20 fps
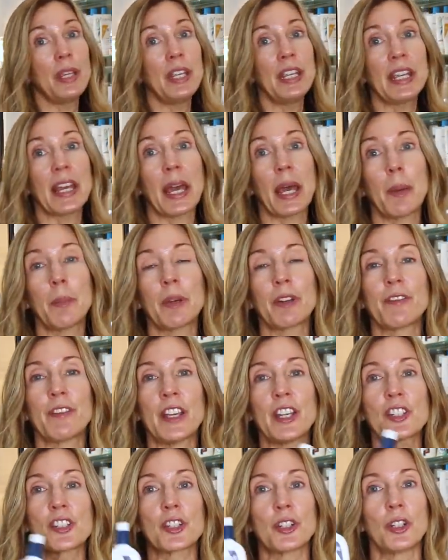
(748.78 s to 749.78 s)
PM
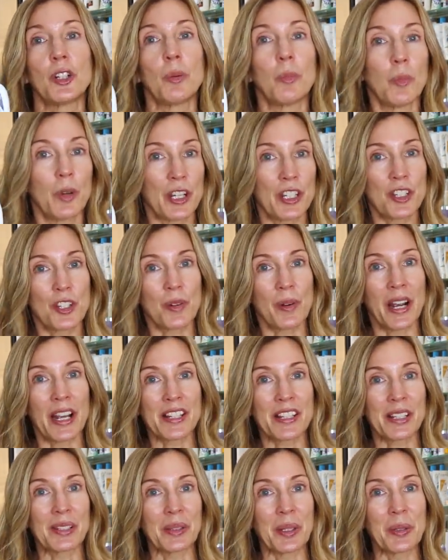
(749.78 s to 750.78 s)
Facial
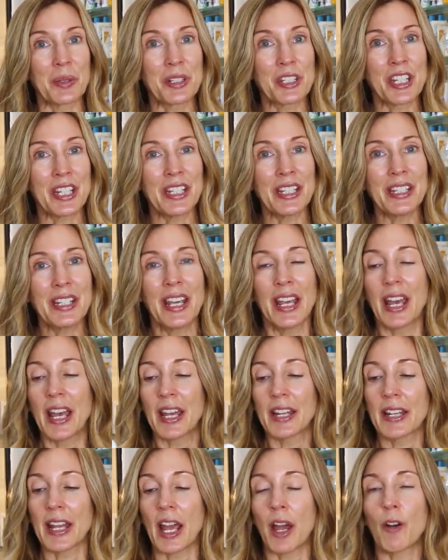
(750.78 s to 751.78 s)
Moisturizing Lotion.
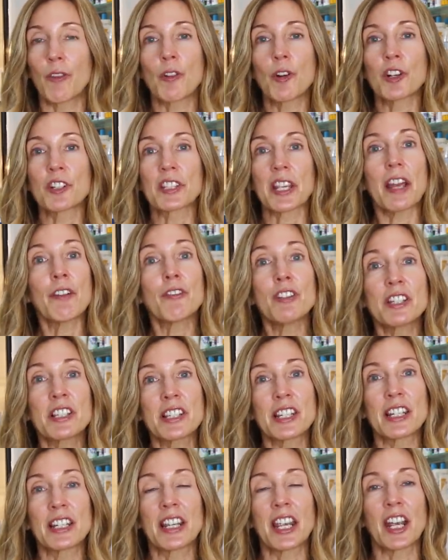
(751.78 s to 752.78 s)
Now, of course, every
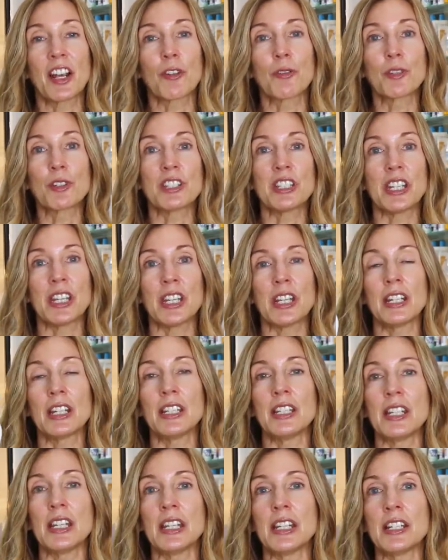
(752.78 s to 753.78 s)
skincare
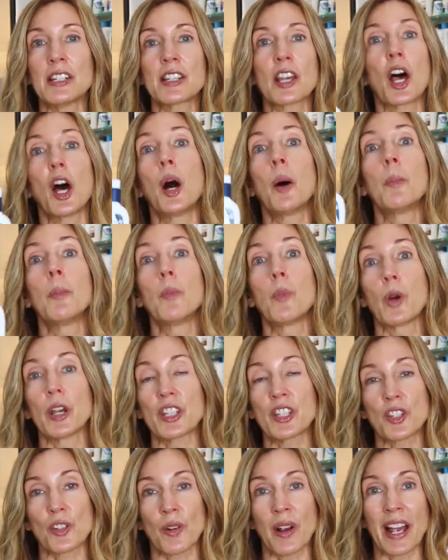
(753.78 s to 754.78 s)
routine needs a
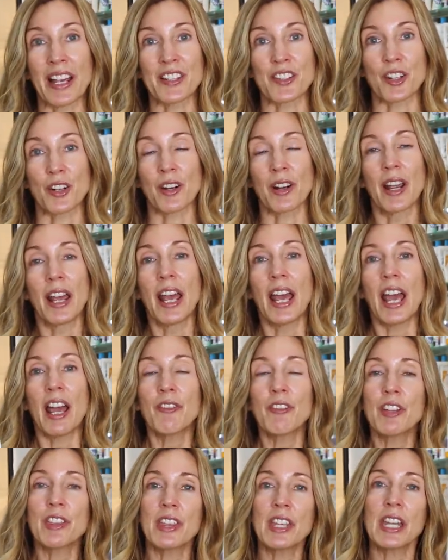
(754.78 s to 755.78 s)
moisturizer.
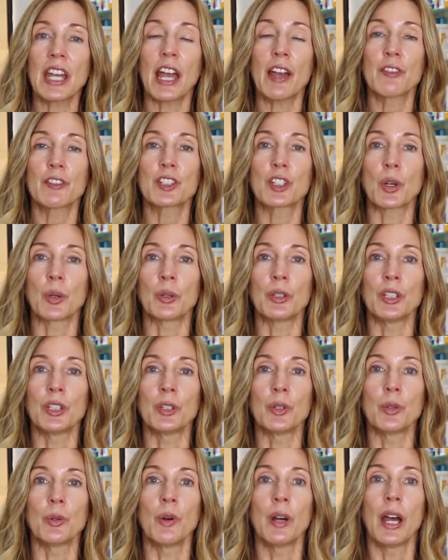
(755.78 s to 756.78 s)
Everything I've shown
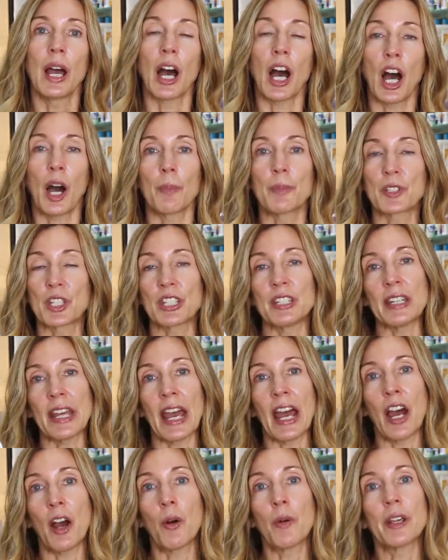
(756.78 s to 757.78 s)
you up to
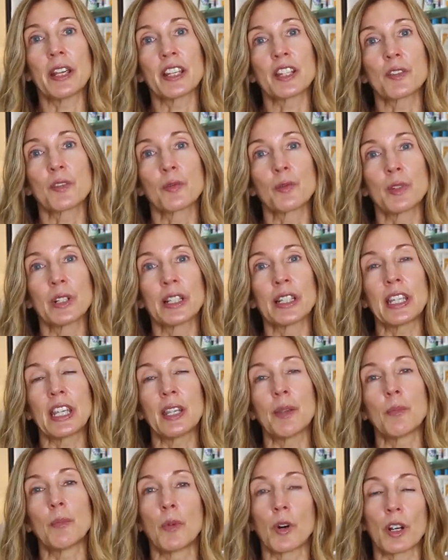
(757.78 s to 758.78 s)
now is
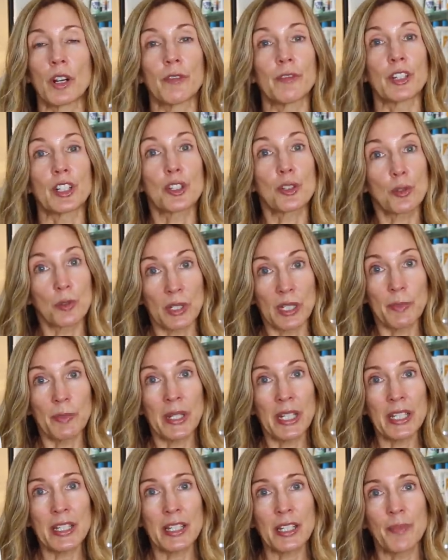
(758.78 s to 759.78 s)
really more of a
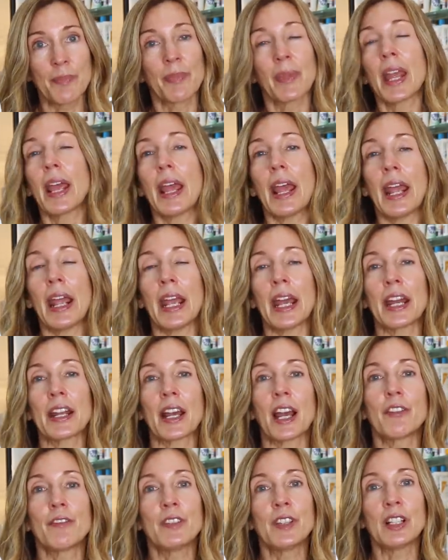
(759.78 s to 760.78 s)
treatment.
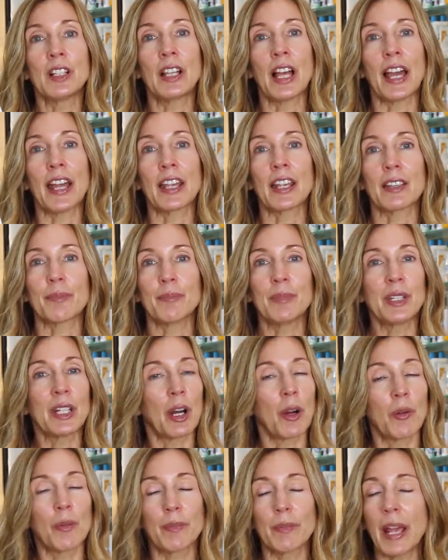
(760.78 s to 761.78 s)
And I feel like, you
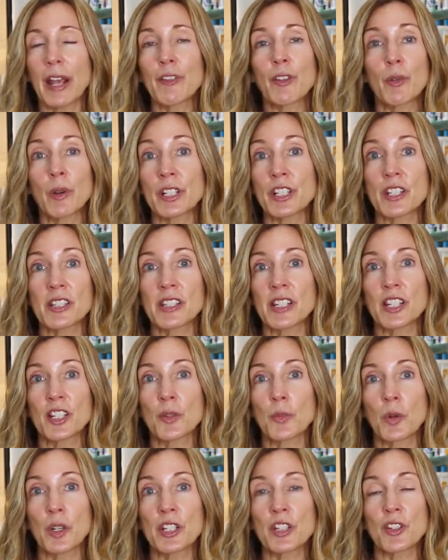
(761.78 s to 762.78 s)
know, everyone just
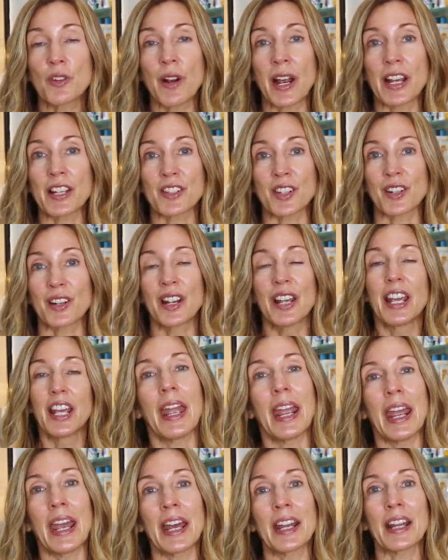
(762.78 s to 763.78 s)
needs a moisturizer.
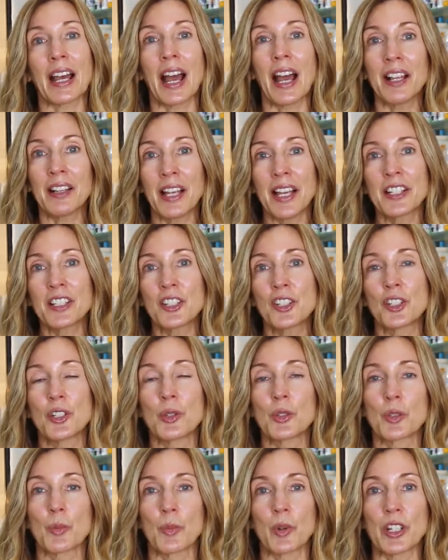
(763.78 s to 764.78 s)
And I like to
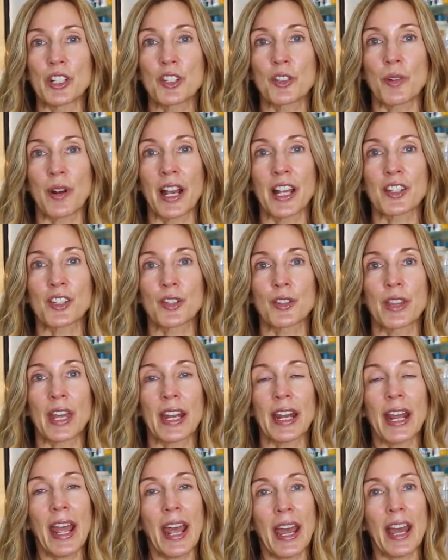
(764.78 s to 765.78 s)
choose a moisturizer
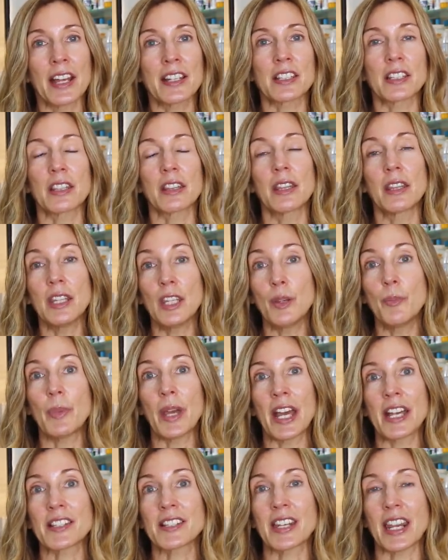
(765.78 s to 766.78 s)
that has the
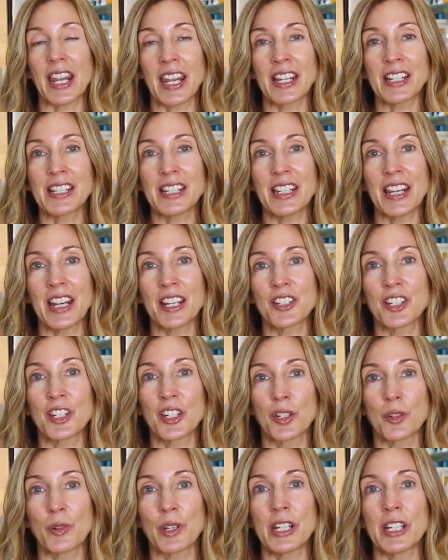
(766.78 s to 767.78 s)
best anti-aging
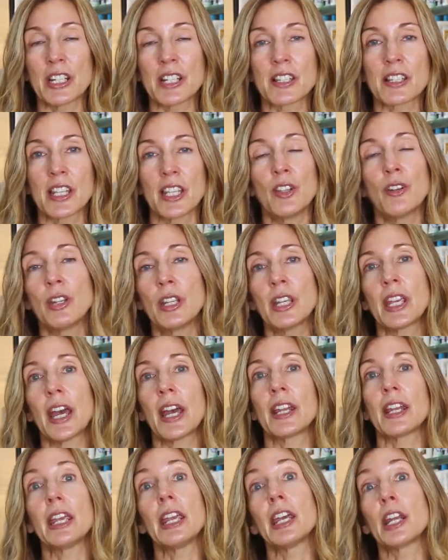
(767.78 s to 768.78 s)
ingredients that you can
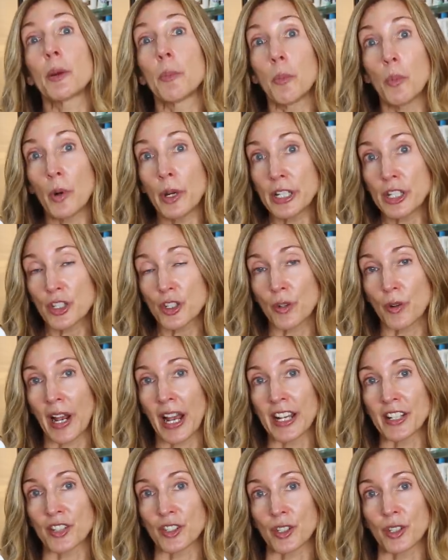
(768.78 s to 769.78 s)
get in a
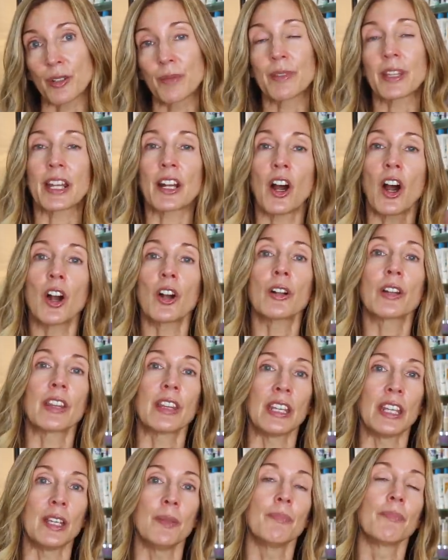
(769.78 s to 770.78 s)
moisturizer that aren't
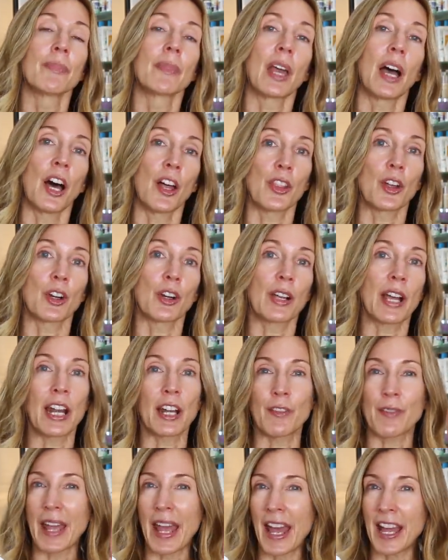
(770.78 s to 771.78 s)
the other
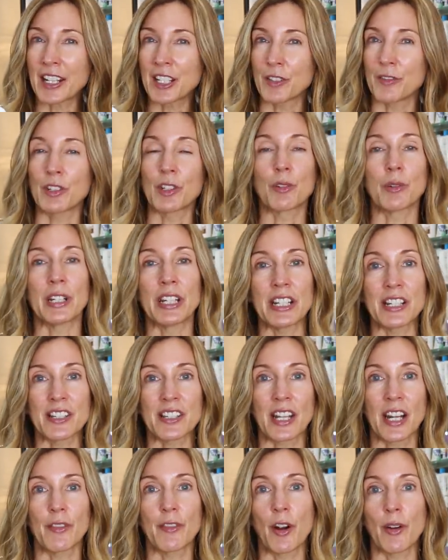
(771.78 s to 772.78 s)
kind of active
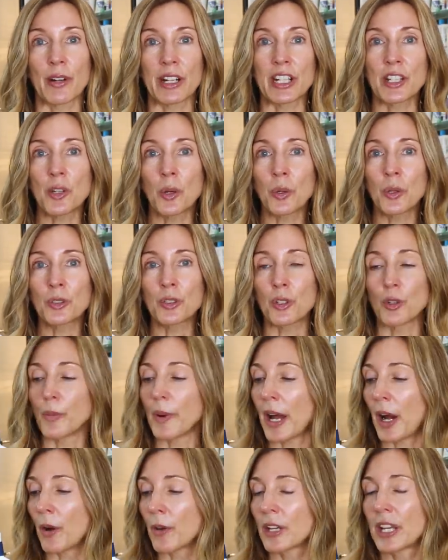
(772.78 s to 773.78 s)
ingredients that I've already told you
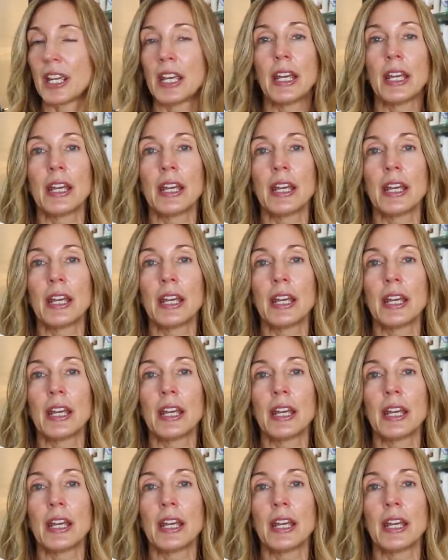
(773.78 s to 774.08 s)
about.